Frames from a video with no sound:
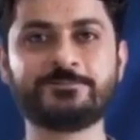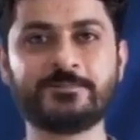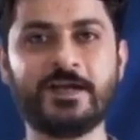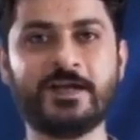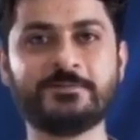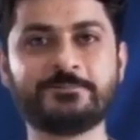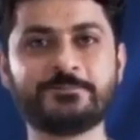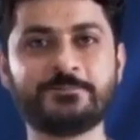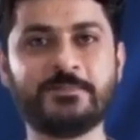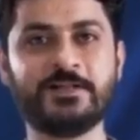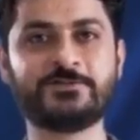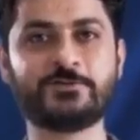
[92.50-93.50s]
Hey,
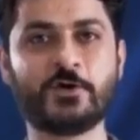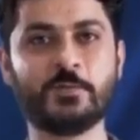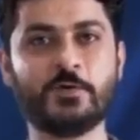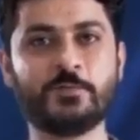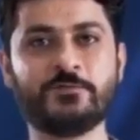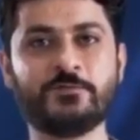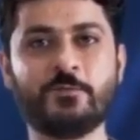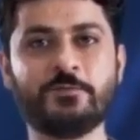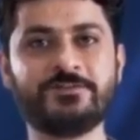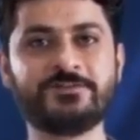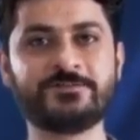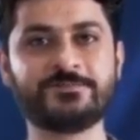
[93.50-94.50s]
let's talk about
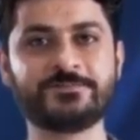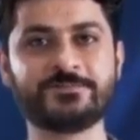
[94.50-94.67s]
performance.